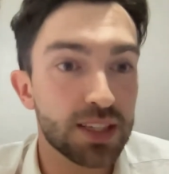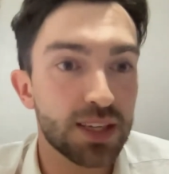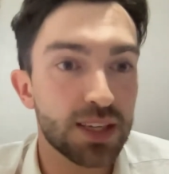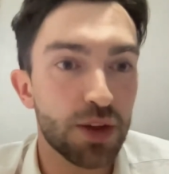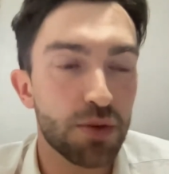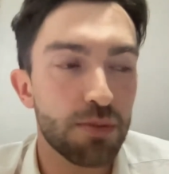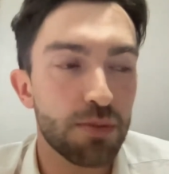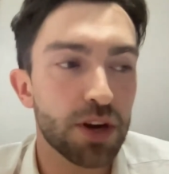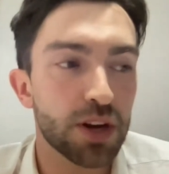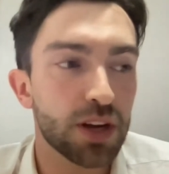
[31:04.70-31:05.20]
in
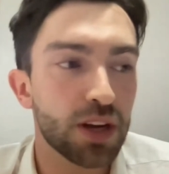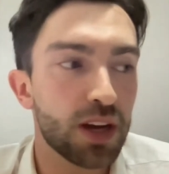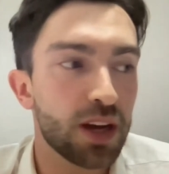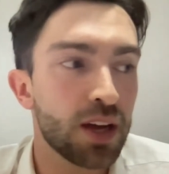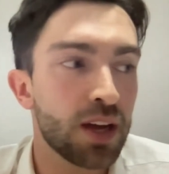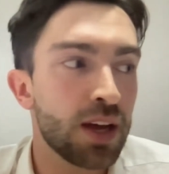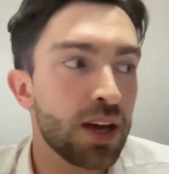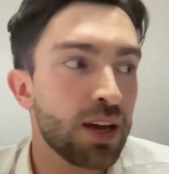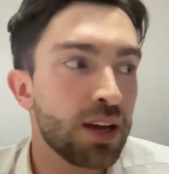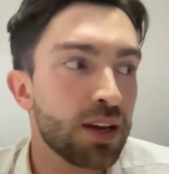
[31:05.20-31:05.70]
South America,
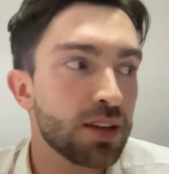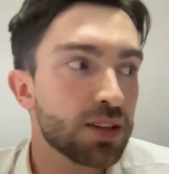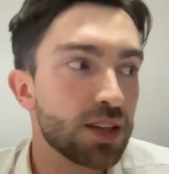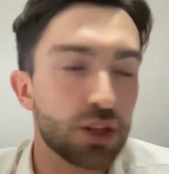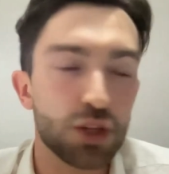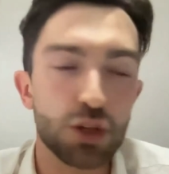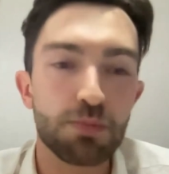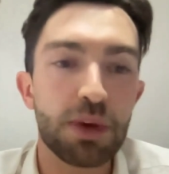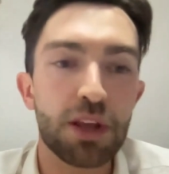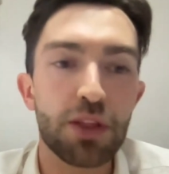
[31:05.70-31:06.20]

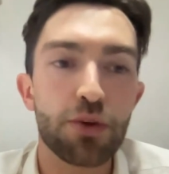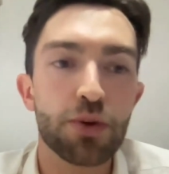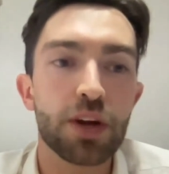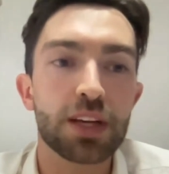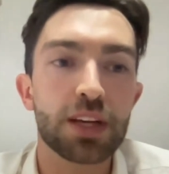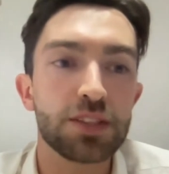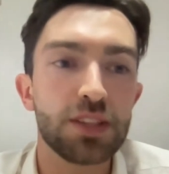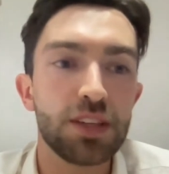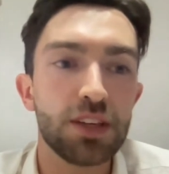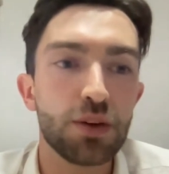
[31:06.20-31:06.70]
such as Pedro
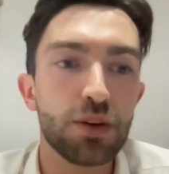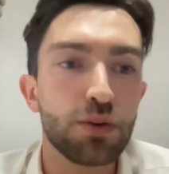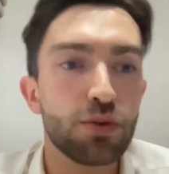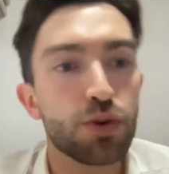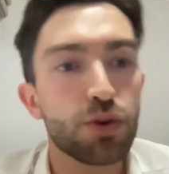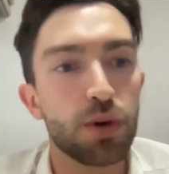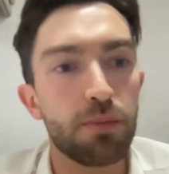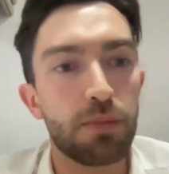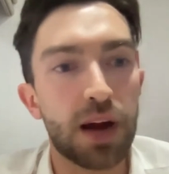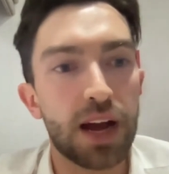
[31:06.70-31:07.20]
Castillo, who
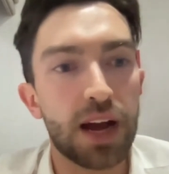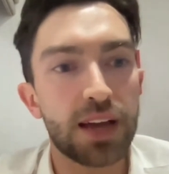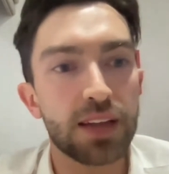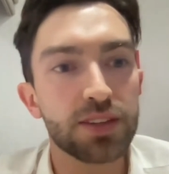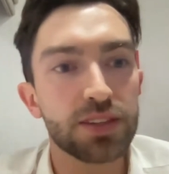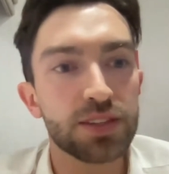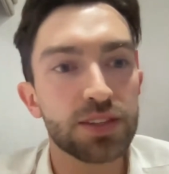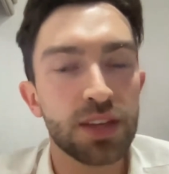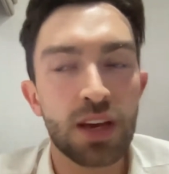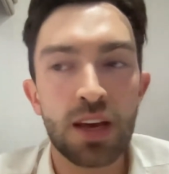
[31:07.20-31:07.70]

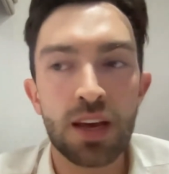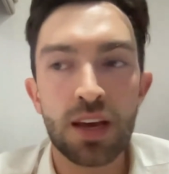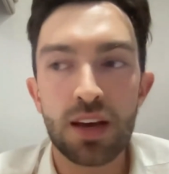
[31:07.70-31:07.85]
combines